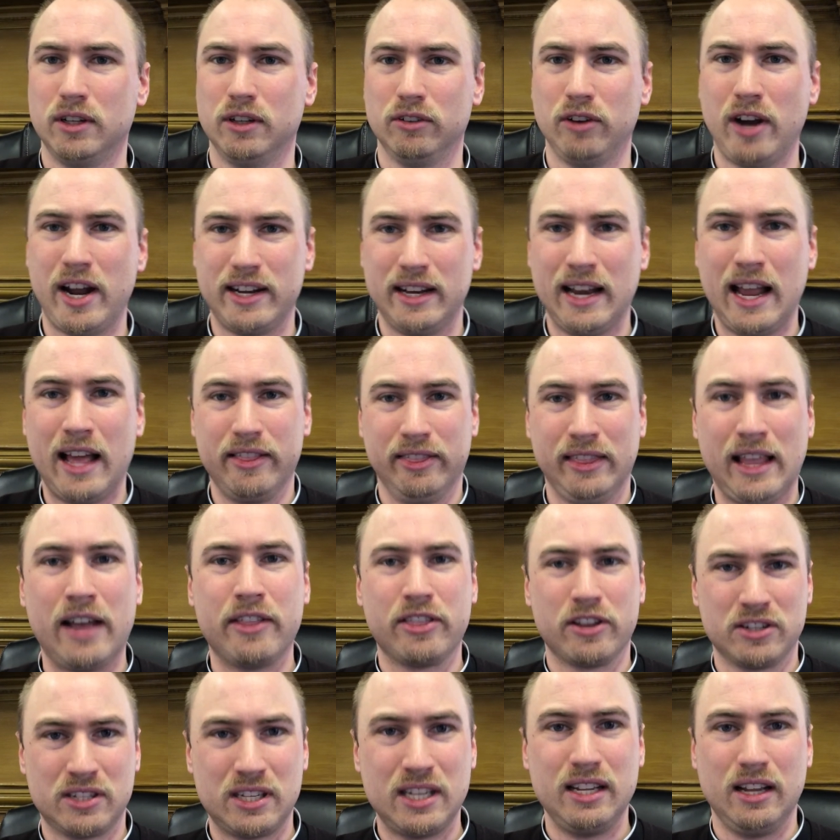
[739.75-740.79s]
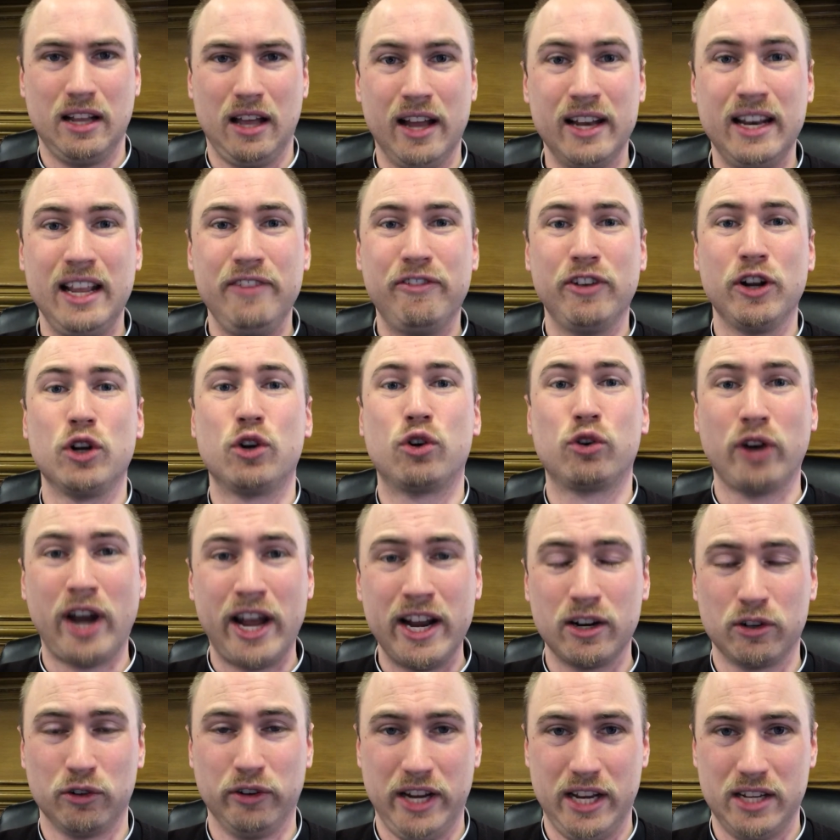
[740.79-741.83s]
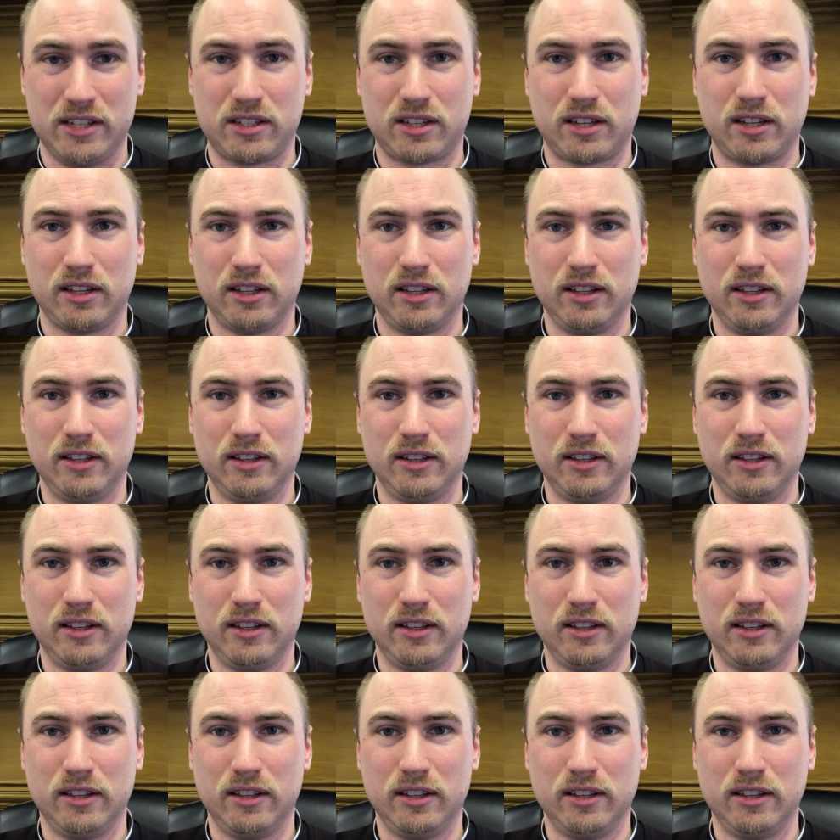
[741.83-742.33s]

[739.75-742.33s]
right now there's an even greater risk